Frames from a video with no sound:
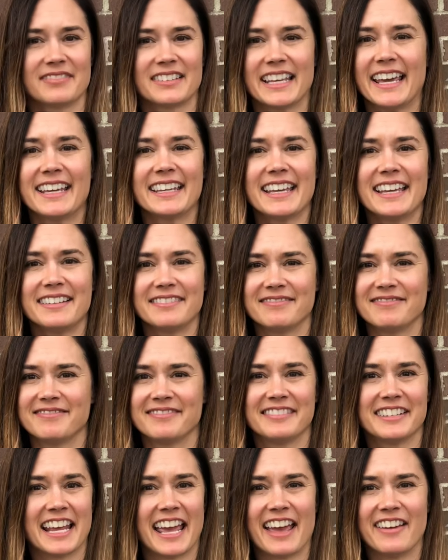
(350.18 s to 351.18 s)
kicking.
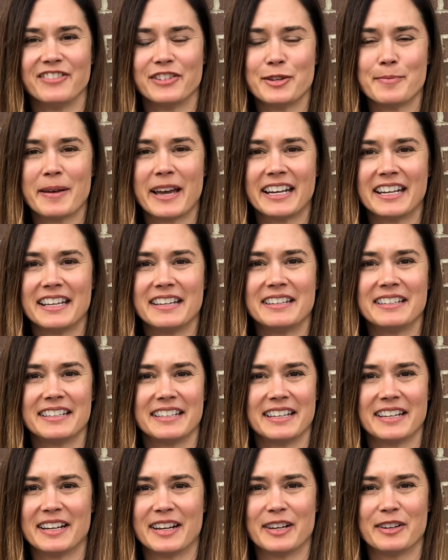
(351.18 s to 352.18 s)
Everybody,
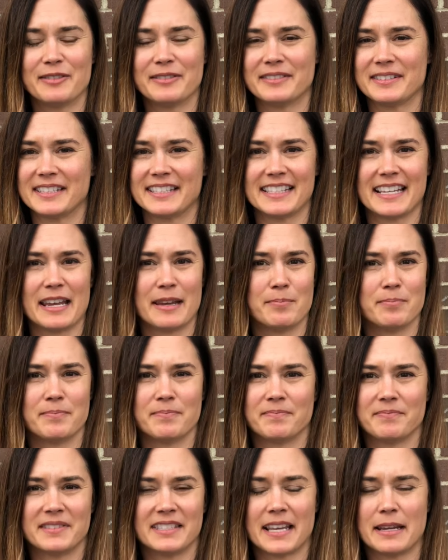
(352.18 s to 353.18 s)
you know,
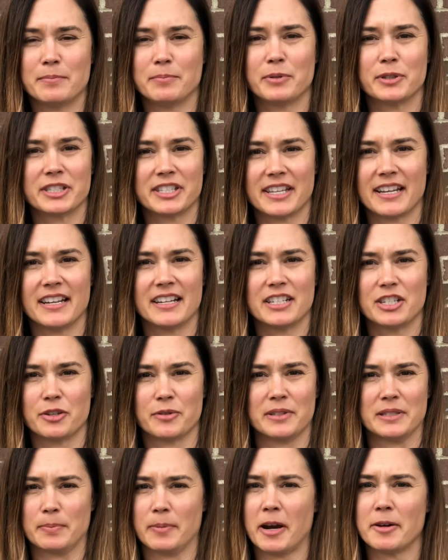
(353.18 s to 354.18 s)
same percentage.
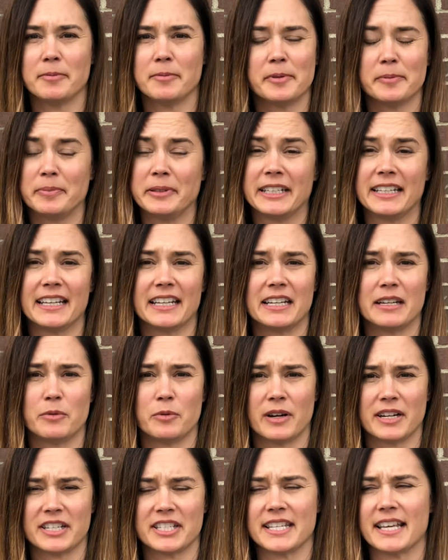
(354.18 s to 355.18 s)
It was probably getting
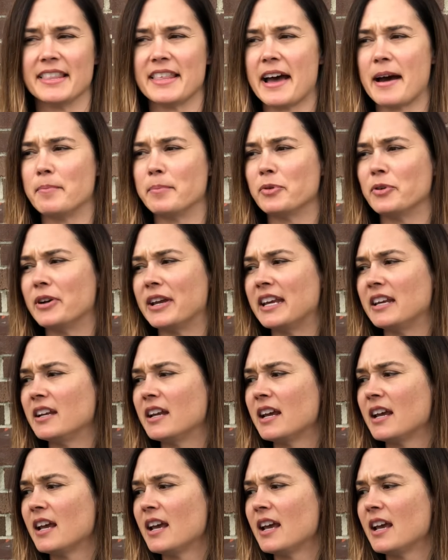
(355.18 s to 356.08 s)
worse at that point.